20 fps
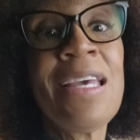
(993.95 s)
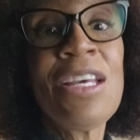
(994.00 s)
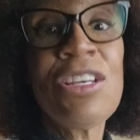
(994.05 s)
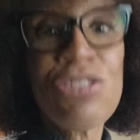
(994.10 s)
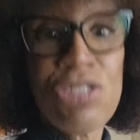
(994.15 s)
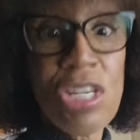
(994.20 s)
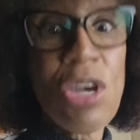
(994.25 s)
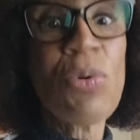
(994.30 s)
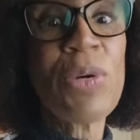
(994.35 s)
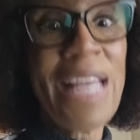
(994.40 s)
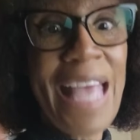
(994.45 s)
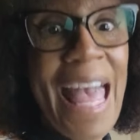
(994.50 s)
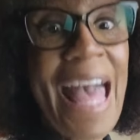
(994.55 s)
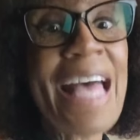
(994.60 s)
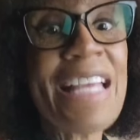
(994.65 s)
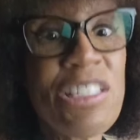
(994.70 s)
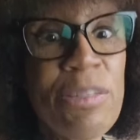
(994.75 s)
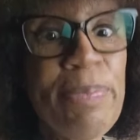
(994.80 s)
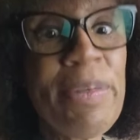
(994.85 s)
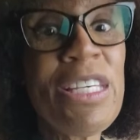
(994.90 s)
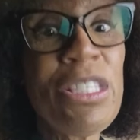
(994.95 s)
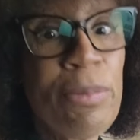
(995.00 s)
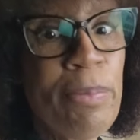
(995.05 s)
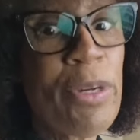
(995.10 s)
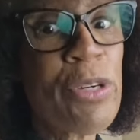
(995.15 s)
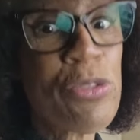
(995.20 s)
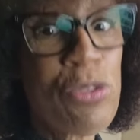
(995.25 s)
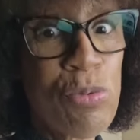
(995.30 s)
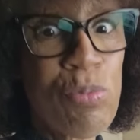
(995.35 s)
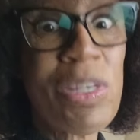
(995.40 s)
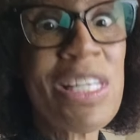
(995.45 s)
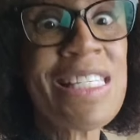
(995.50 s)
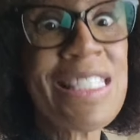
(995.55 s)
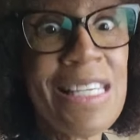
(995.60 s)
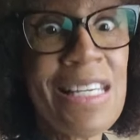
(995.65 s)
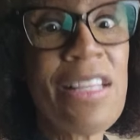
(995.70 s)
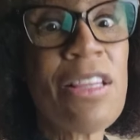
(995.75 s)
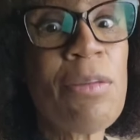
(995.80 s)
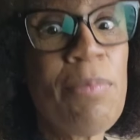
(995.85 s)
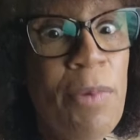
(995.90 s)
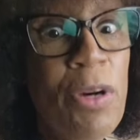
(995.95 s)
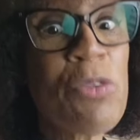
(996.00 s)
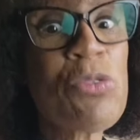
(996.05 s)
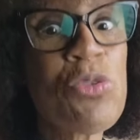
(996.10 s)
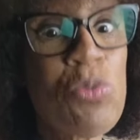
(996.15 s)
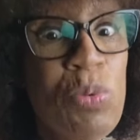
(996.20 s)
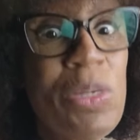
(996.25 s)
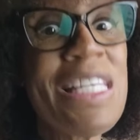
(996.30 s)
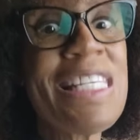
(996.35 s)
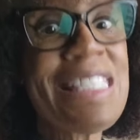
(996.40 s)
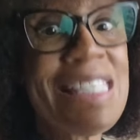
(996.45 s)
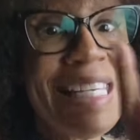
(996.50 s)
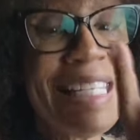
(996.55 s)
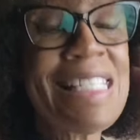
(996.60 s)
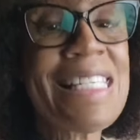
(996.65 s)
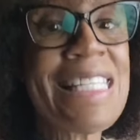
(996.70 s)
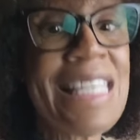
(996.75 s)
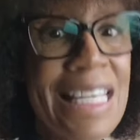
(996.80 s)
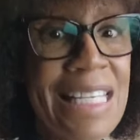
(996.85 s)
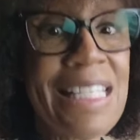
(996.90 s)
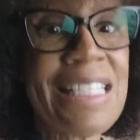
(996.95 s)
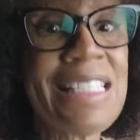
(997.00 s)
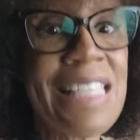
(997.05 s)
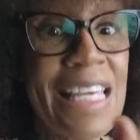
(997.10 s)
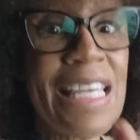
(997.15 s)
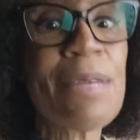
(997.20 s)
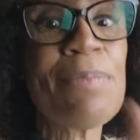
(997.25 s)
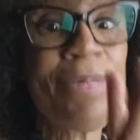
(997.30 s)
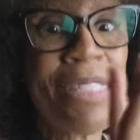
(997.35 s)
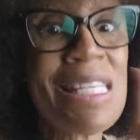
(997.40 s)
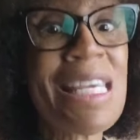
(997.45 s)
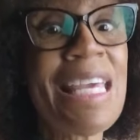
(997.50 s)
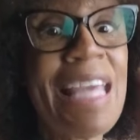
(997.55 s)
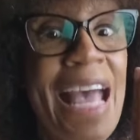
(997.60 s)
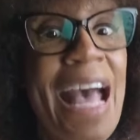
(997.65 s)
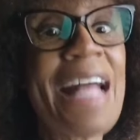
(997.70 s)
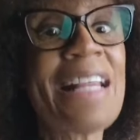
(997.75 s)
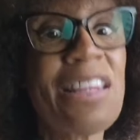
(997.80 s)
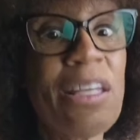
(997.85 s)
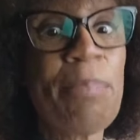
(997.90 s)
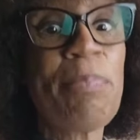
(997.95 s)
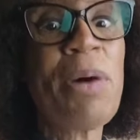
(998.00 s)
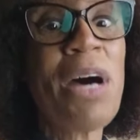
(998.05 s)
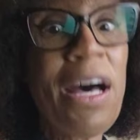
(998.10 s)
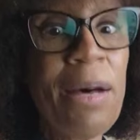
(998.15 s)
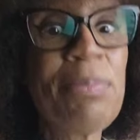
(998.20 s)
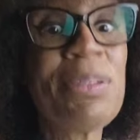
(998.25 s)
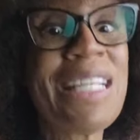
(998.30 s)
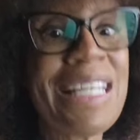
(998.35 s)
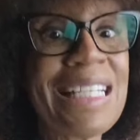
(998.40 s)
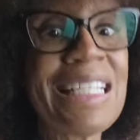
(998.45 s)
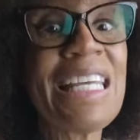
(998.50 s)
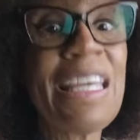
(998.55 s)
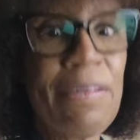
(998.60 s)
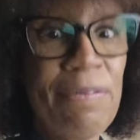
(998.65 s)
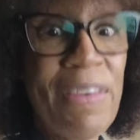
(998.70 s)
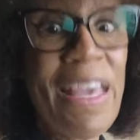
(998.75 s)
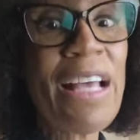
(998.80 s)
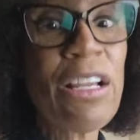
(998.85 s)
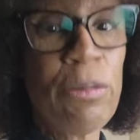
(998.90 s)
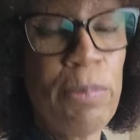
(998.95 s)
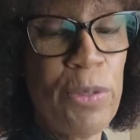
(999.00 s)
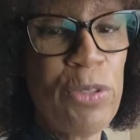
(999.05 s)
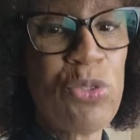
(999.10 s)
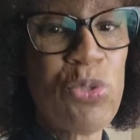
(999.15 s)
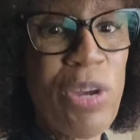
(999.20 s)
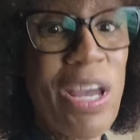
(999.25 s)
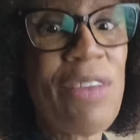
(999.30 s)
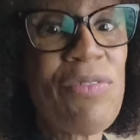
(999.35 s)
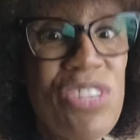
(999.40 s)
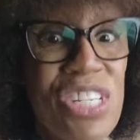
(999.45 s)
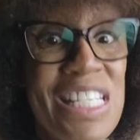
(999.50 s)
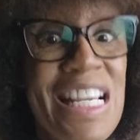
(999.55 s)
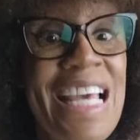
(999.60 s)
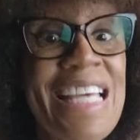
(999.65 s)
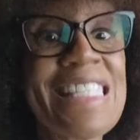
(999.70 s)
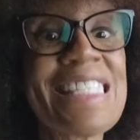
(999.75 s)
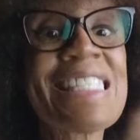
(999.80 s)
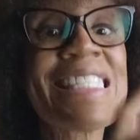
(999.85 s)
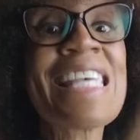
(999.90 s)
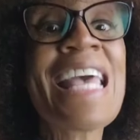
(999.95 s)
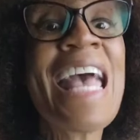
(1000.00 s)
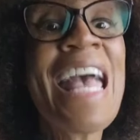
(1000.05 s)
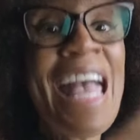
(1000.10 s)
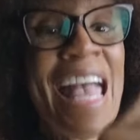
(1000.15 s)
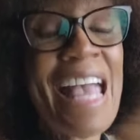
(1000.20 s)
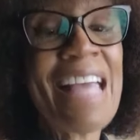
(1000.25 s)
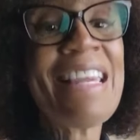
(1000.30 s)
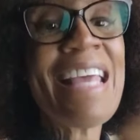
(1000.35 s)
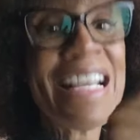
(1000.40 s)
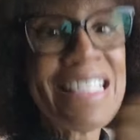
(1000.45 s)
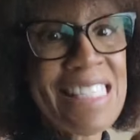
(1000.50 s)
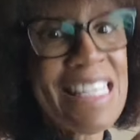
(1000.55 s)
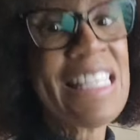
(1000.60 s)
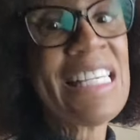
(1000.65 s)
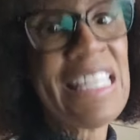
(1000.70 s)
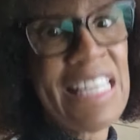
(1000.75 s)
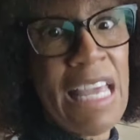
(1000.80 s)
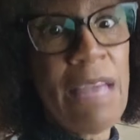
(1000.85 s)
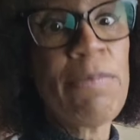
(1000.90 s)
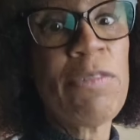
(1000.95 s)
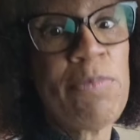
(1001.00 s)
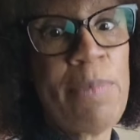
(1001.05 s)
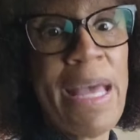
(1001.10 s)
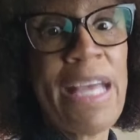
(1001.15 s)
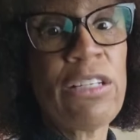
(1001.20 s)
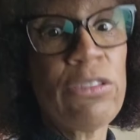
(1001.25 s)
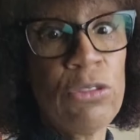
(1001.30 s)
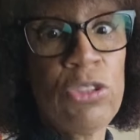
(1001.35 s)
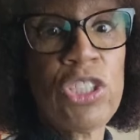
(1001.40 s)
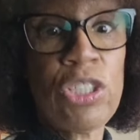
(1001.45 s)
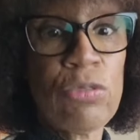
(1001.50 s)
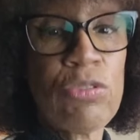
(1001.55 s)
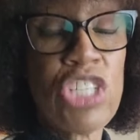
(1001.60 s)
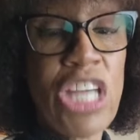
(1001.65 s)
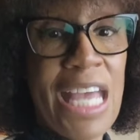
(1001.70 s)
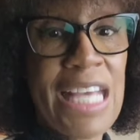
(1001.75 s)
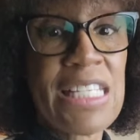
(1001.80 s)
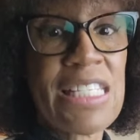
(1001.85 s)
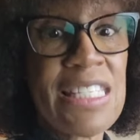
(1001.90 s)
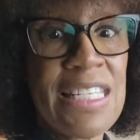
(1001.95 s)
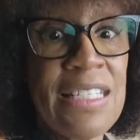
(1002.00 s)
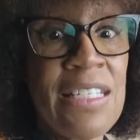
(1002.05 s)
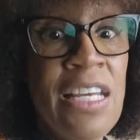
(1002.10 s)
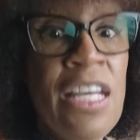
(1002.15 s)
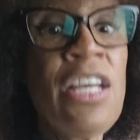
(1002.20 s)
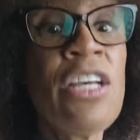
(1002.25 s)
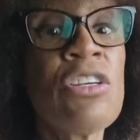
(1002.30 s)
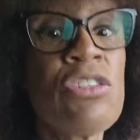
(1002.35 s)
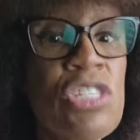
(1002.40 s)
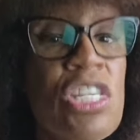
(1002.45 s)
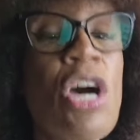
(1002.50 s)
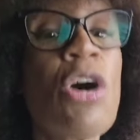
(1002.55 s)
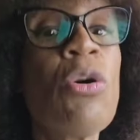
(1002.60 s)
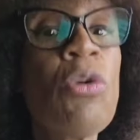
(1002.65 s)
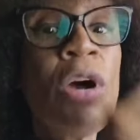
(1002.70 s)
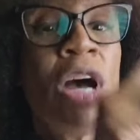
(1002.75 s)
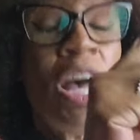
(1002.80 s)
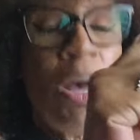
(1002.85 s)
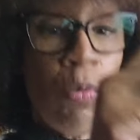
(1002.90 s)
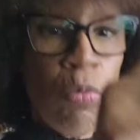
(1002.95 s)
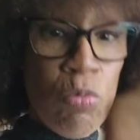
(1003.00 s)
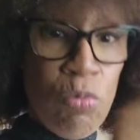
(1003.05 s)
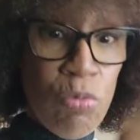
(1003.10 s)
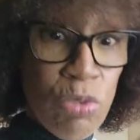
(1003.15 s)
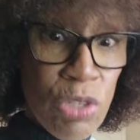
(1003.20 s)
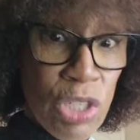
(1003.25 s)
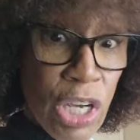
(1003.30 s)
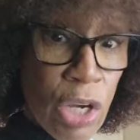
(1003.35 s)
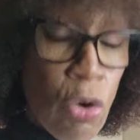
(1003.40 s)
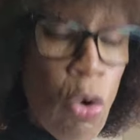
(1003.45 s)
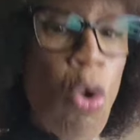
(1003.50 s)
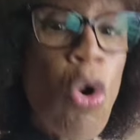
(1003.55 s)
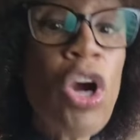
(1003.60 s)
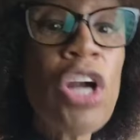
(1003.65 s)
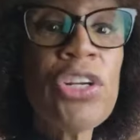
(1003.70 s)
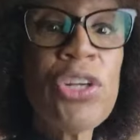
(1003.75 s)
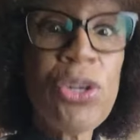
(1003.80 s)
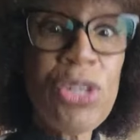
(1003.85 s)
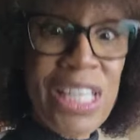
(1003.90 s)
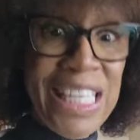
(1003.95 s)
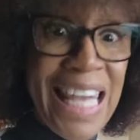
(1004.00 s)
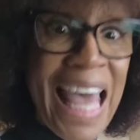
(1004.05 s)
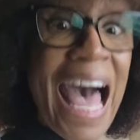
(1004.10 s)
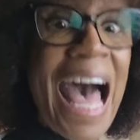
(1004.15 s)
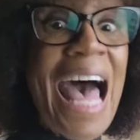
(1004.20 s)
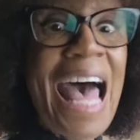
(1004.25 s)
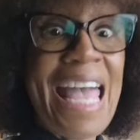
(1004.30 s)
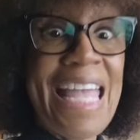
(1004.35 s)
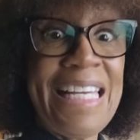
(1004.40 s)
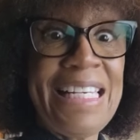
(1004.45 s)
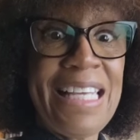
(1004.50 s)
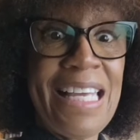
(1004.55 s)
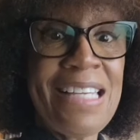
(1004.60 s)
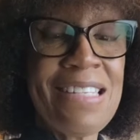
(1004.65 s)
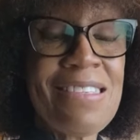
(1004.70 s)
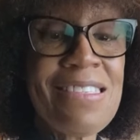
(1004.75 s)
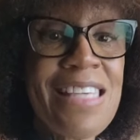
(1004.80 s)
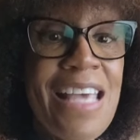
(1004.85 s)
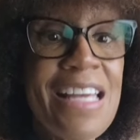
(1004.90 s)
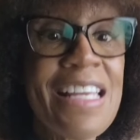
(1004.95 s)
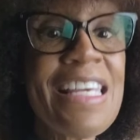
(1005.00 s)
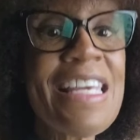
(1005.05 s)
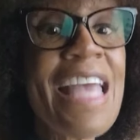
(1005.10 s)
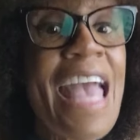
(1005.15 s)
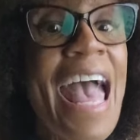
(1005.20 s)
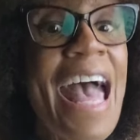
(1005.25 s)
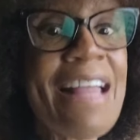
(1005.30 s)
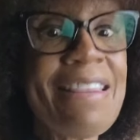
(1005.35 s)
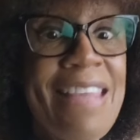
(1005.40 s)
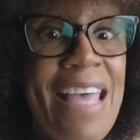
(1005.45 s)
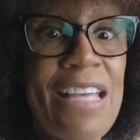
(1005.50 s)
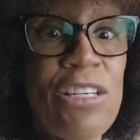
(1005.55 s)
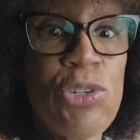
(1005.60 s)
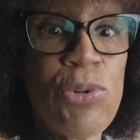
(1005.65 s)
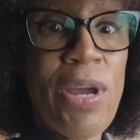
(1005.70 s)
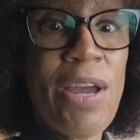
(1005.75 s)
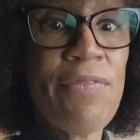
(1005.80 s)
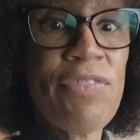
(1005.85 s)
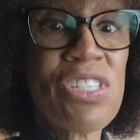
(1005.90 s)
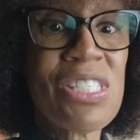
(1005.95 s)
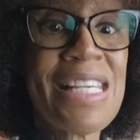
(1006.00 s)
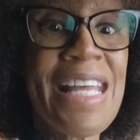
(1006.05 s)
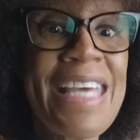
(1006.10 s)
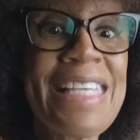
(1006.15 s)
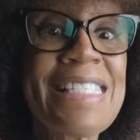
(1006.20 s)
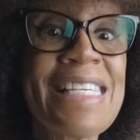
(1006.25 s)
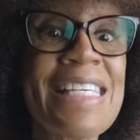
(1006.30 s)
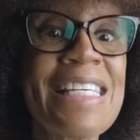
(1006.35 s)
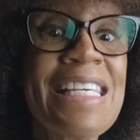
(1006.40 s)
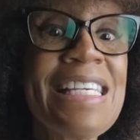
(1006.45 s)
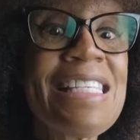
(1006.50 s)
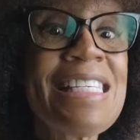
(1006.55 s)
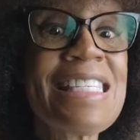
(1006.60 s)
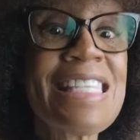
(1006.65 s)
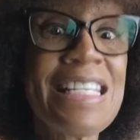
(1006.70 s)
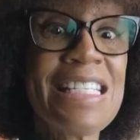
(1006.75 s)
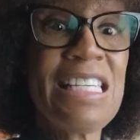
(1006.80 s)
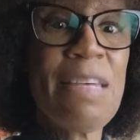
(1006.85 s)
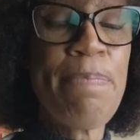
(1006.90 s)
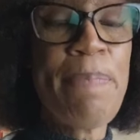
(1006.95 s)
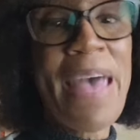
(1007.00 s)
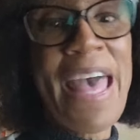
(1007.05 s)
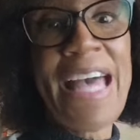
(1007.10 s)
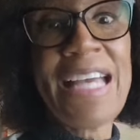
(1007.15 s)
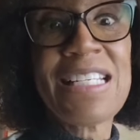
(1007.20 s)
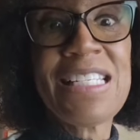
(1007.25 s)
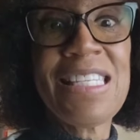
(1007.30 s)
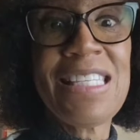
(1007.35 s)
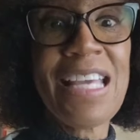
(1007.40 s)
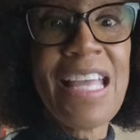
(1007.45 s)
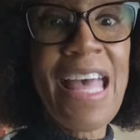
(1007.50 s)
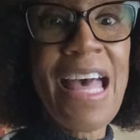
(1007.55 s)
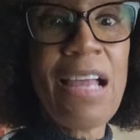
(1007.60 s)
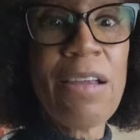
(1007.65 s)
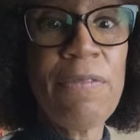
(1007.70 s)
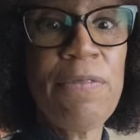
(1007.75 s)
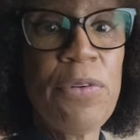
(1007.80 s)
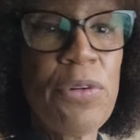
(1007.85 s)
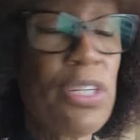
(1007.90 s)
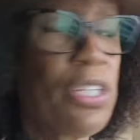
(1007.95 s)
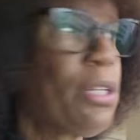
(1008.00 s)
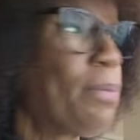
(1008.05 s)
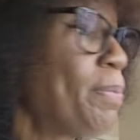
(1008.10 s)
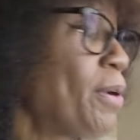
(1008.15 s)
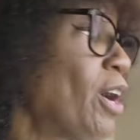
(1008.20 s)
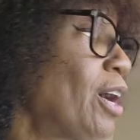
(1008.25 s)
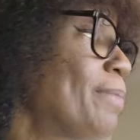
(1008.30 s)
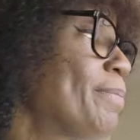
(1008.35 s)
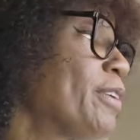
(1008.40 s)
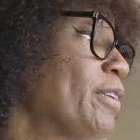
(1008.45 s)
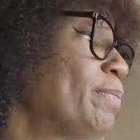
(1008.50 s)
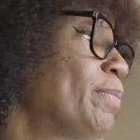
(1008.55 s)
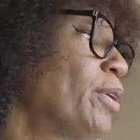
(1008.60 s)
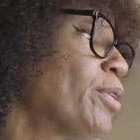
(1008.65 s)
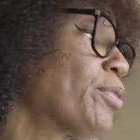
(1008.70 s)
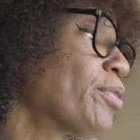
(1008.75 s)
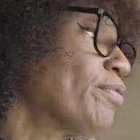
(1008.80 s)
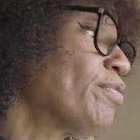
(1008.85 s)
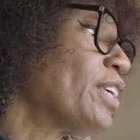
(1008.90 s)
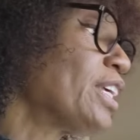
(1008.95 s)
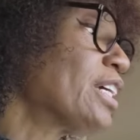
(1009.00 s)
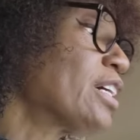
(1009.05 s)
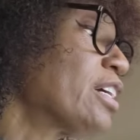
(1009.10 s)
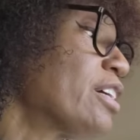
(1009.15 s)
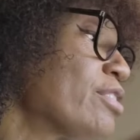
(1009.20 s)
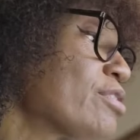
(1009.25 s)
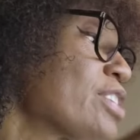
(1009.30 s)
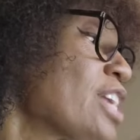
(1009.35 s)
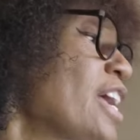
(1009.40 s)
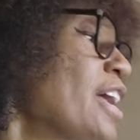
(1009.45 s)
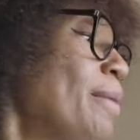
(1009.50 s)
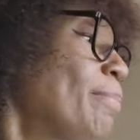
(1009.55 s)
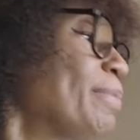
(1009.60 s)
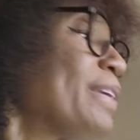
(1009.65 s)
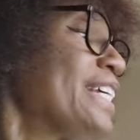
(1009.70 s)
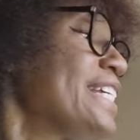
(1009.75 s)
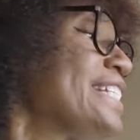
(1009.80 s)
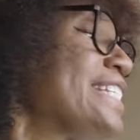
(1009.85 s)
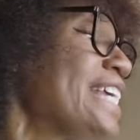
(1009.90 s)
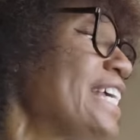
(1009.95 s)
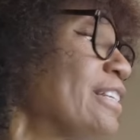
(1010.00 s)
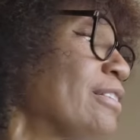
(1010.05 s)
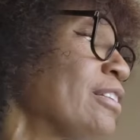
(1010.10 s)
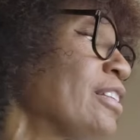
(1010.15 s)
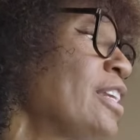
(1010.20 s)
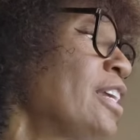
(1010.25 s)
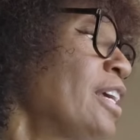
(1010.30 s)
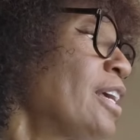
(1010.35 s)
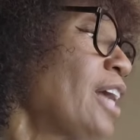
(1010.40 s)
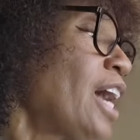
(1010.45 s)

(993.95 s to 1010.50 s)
So it had to be the most recent, and the most recent TMZ got the publicly available driver's license, and that's in the name of Michael Joe Jackson. So the coroner lied and said he had that driver's license. He sent it back to the California Department of Motor Vehicles, but he didn't.